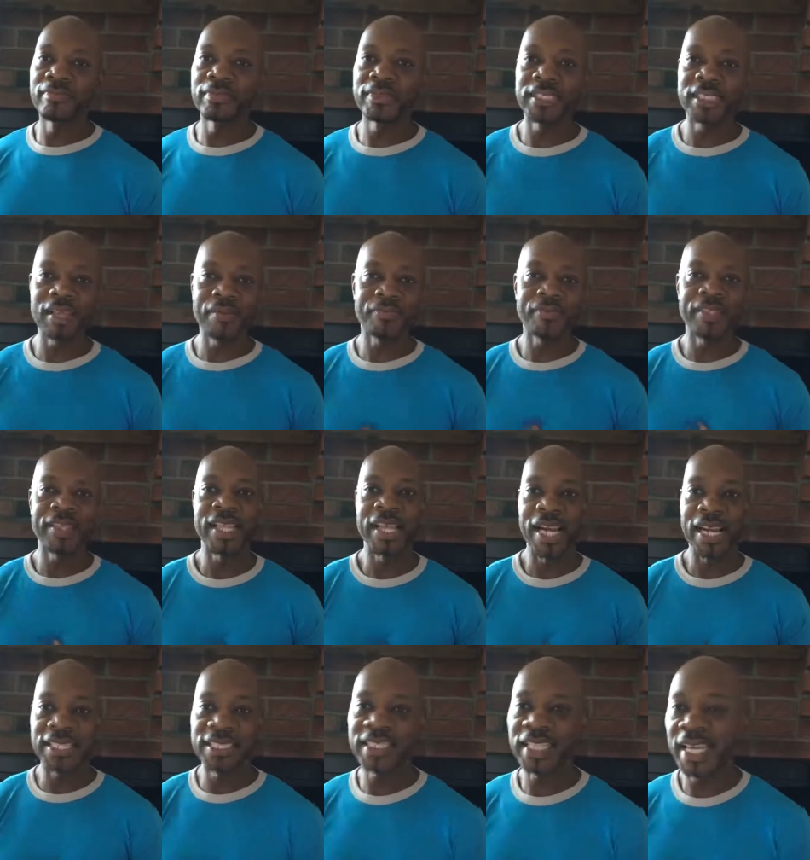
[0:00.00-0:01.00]
something
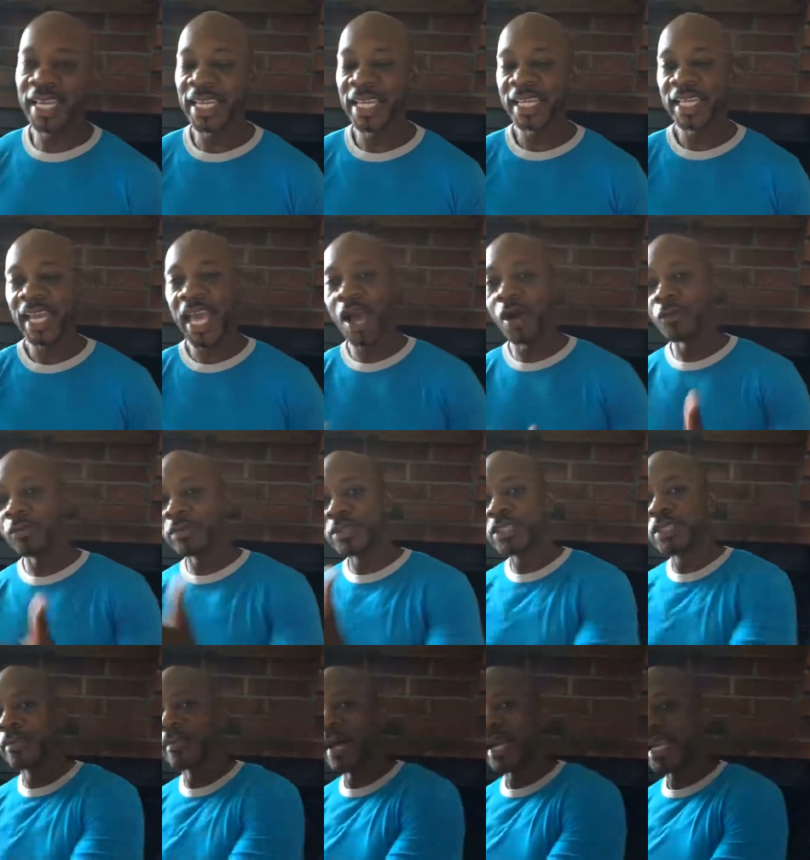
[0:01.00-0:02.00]
that I say
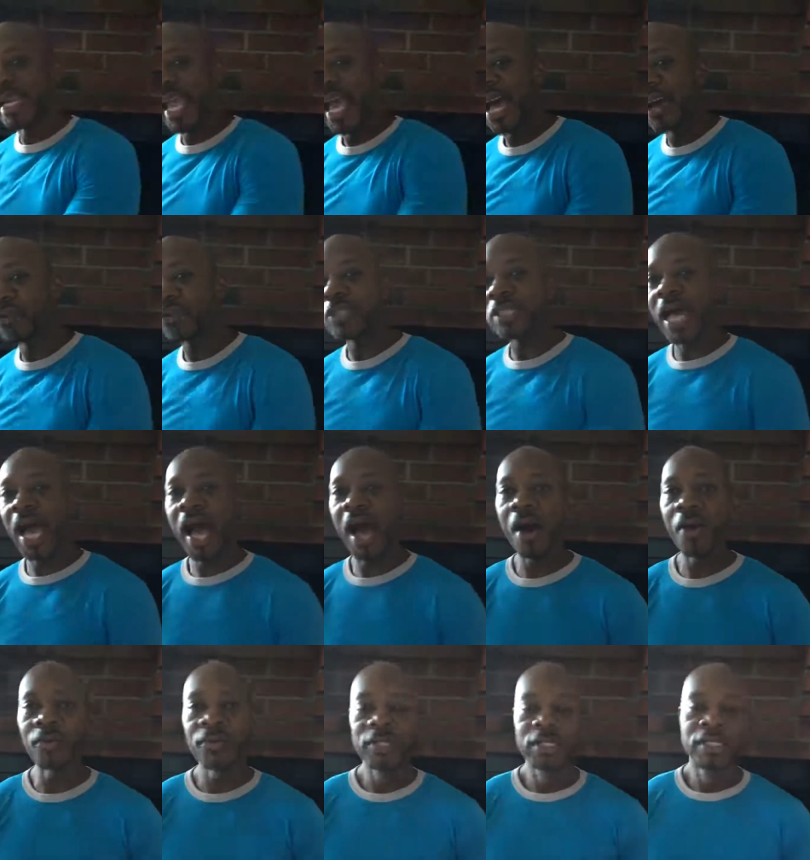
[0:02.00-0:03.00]
helps somebody else
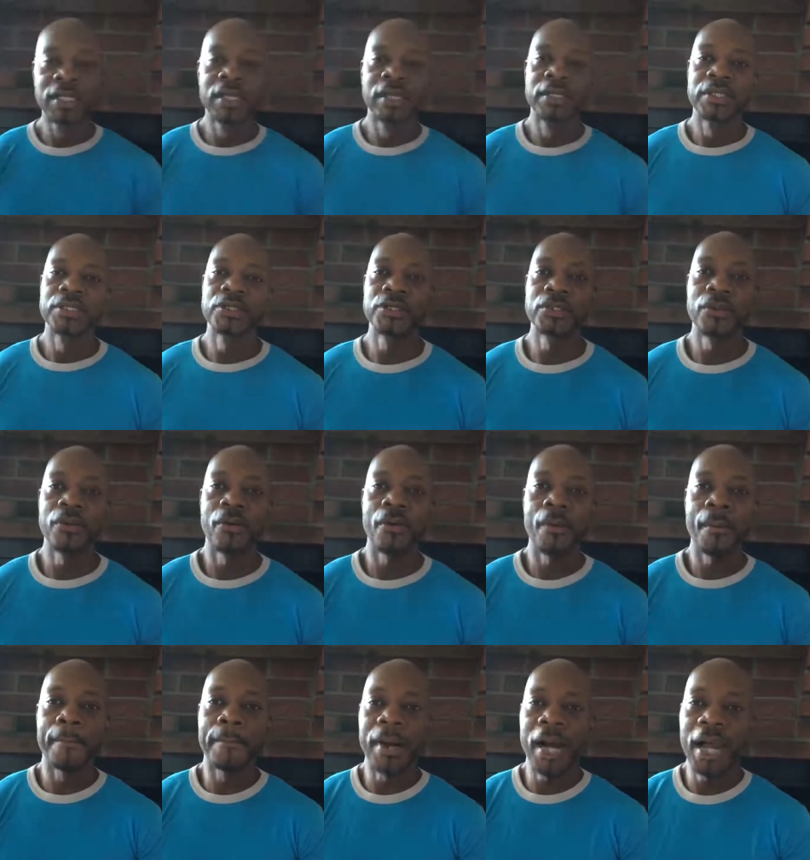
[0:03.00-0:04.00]
out, you
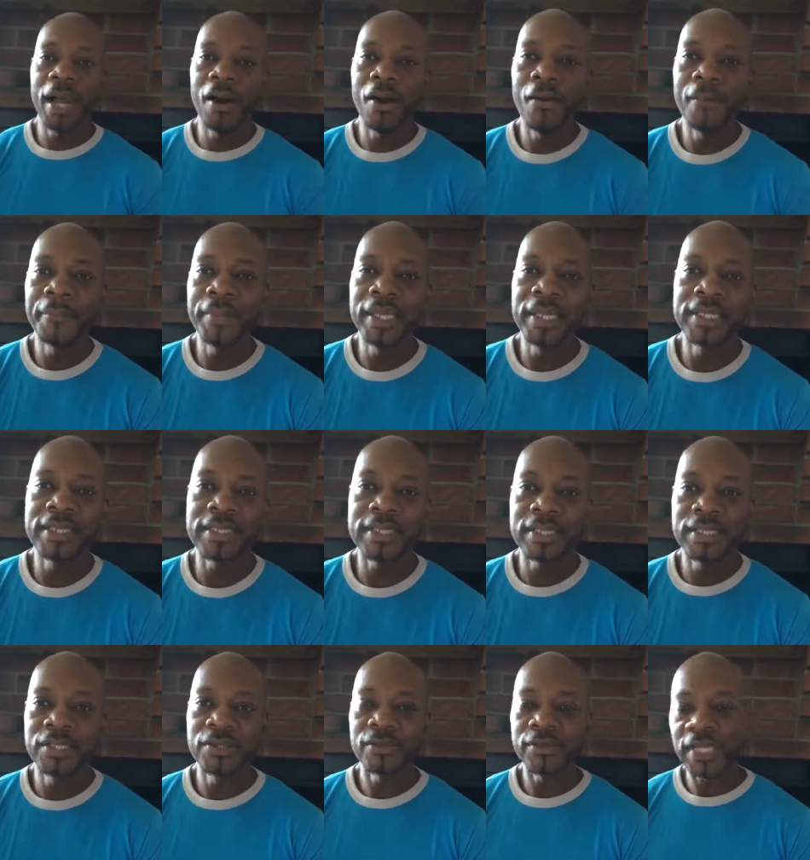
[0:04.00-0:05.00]
know, by all
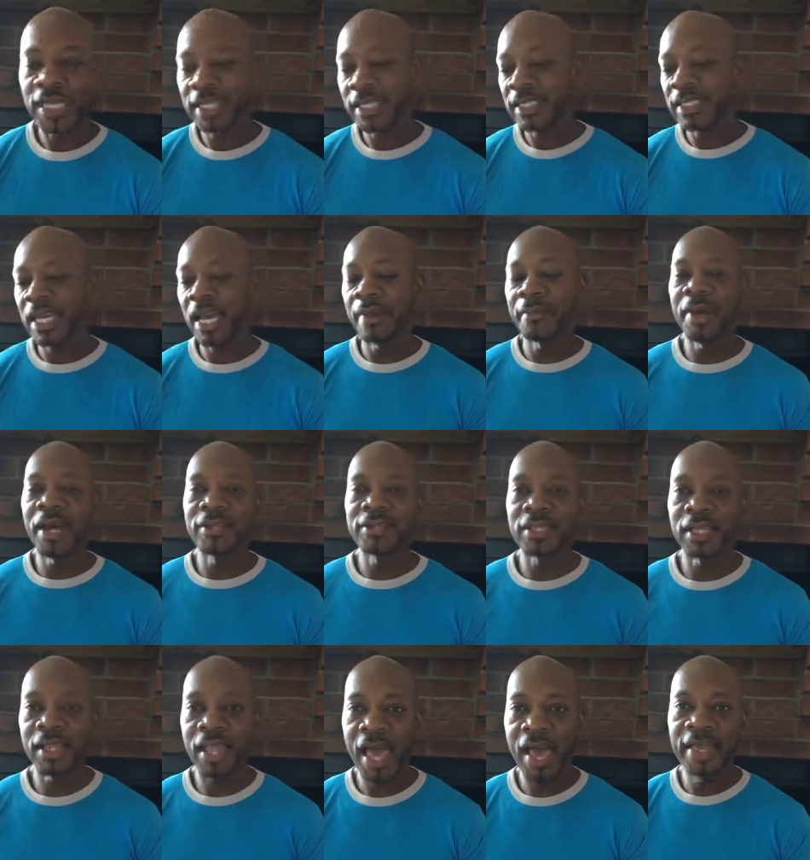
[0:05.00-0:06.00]
means, you know, take the time
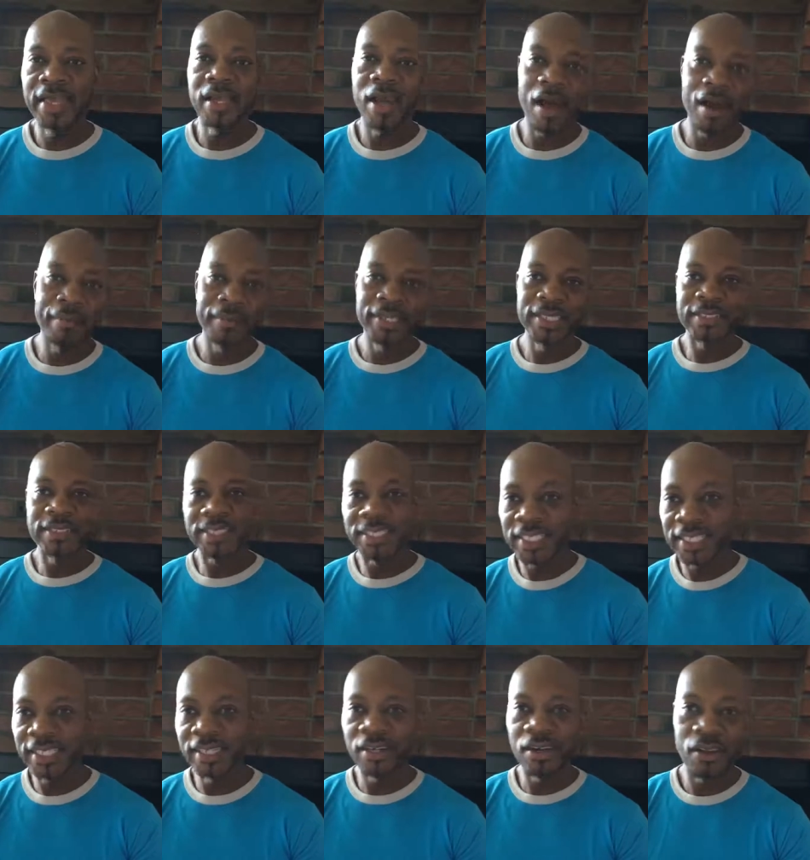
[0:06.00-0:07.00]
out to like, comment,
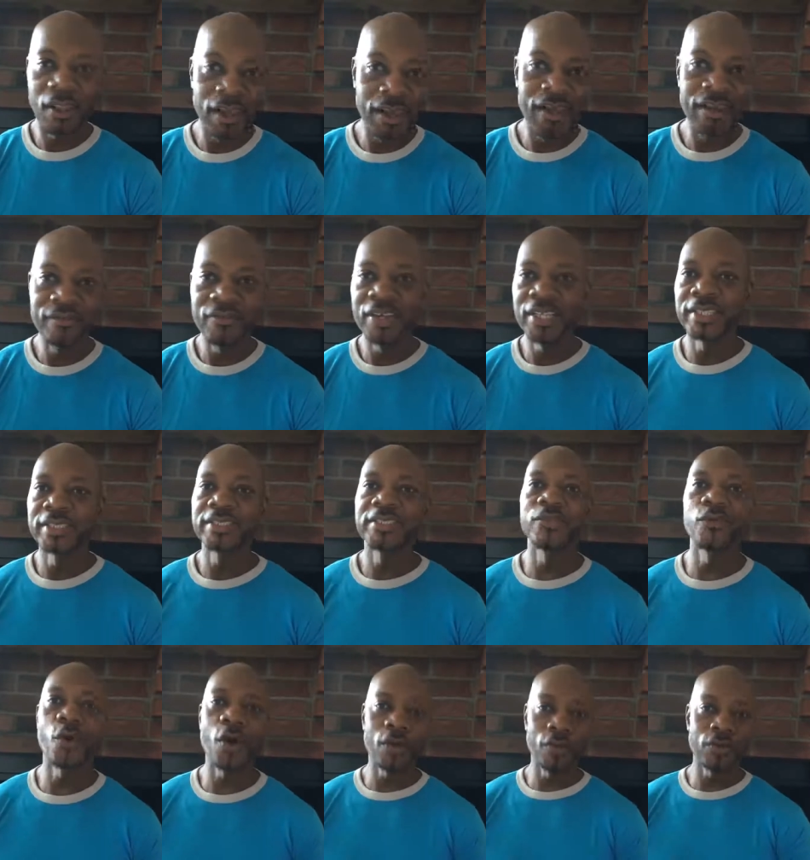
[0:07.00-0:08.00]
share, love,
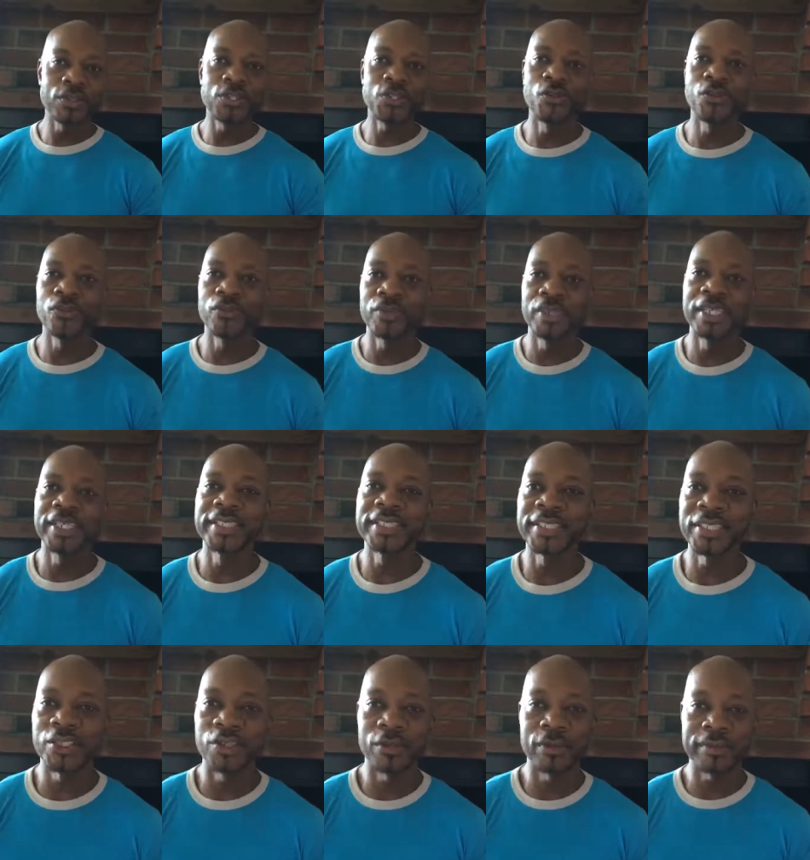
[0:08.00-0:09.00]
do all those cool
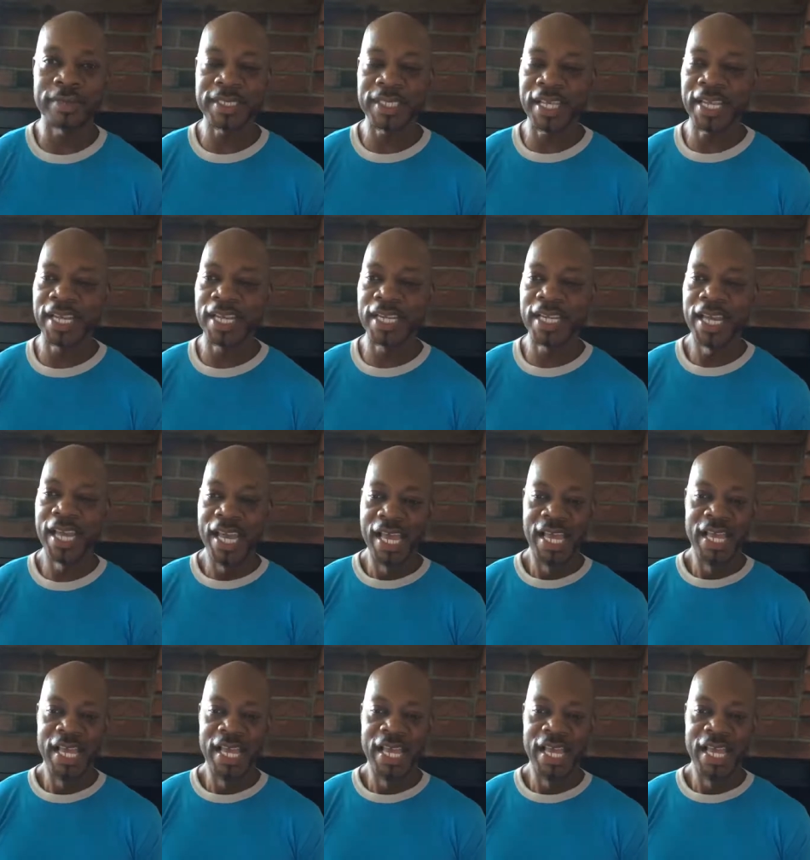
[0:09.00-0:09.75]
things. You know what I'm saying?